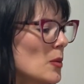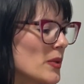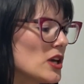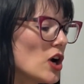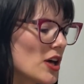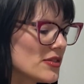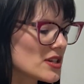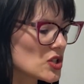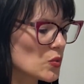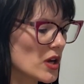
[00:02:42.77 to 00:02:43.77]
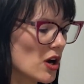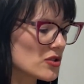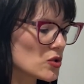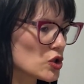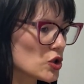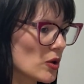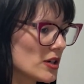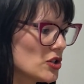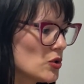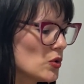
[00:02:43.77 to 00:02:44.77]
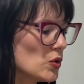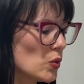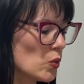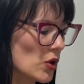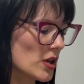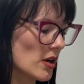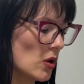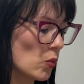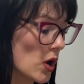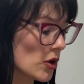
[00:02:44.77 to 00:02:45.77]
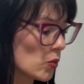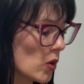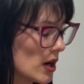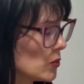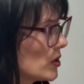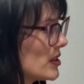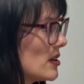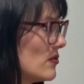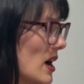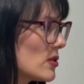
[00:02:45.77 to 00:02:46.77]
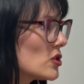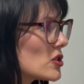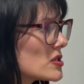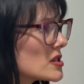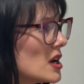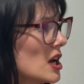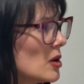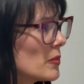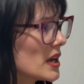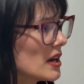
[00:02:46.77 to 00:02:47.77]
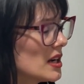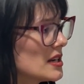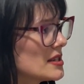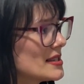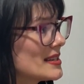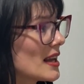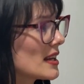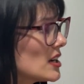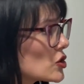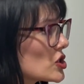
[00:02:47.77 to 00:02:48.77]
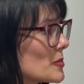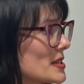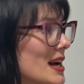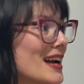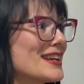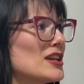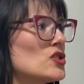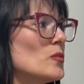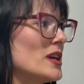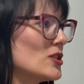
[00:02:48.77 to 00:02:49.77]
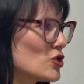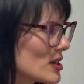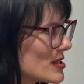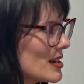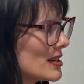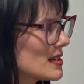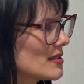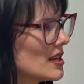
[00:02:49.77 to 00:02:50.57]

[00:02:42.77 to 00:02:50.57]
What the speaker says: Beyond this, we also started to work one-on-one with the founders, because the leadership style needed to be adjusted.